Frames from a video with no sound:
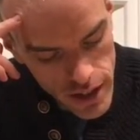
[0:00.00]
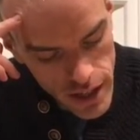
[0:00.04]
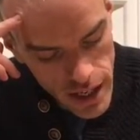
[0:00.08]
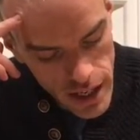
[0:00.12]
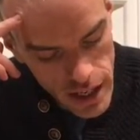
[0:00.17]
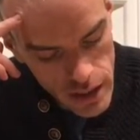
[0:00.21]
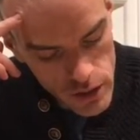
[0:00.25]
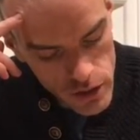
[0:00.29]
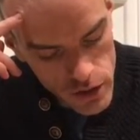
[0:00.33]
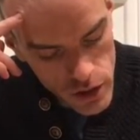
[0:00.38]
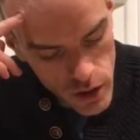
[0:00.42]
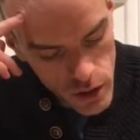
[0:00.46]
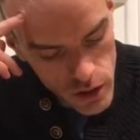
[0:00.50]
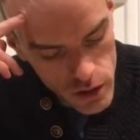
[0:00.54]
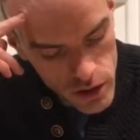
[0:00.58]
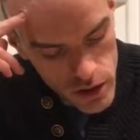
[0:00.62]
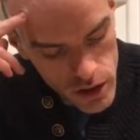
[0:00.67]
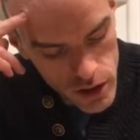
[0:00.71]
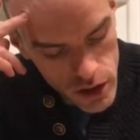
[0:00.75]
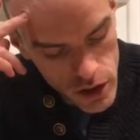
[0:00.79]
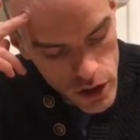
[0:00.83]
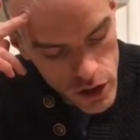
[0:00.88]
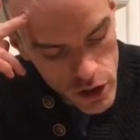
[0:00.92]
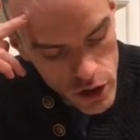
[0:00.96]
that a
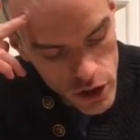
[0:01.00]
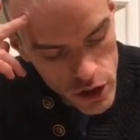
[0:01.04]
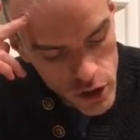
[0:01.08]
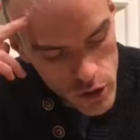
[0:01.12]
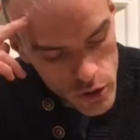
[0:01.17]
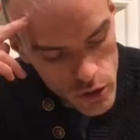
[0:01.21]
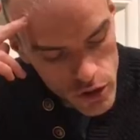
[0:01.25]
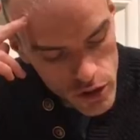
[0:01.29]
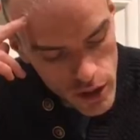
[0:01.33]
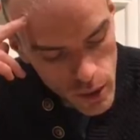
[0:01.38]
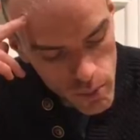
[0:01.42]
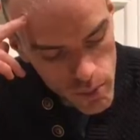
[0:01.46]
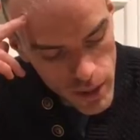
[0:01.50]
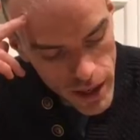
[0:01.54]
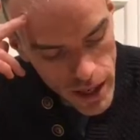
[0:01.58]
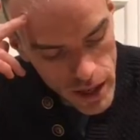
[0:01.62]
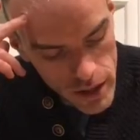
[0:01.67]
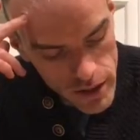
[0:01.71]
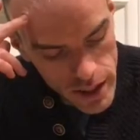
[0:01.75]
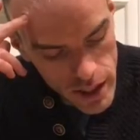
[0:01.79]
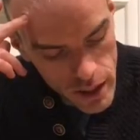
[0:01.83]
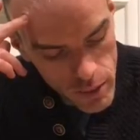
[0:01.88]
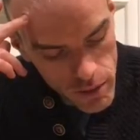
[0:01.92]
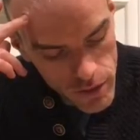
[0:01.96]
householder who does not
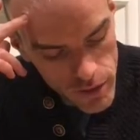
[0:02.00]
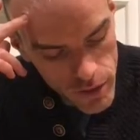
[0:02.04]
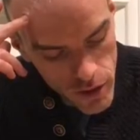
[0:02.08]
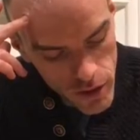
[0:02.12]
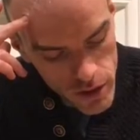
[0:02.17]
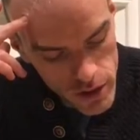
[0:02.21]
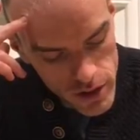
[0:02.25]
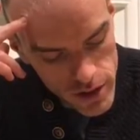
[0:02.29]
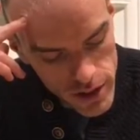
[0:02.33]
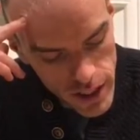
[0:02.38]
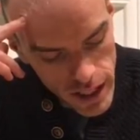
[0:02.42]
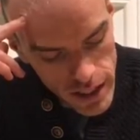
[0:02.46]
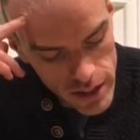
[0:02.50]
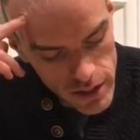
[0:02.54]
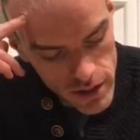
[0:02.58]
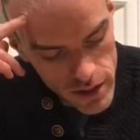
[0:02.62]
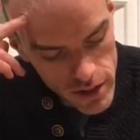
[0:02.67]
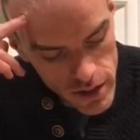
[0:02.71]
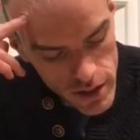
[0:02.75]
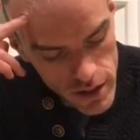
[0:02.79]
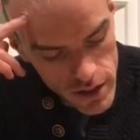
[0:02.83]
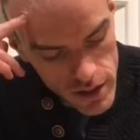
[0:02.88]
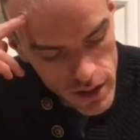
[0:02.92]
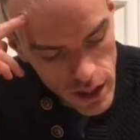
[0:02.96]
bow down before a saint
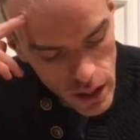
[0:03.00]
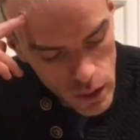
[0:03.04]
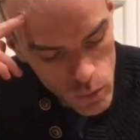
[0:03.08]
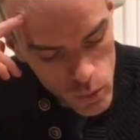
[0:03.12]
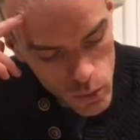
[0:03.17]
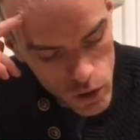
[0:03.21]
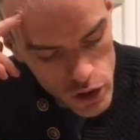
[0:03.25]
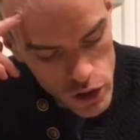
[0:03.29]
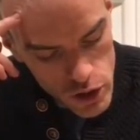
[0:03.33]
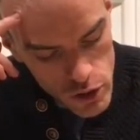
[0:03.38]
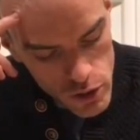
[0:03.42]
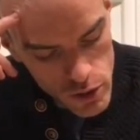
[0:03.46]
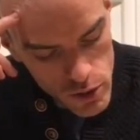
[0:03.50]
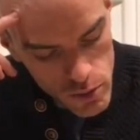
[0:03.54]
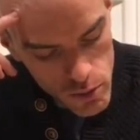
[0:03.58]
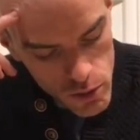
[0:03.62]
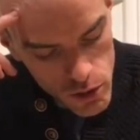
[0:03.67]
at once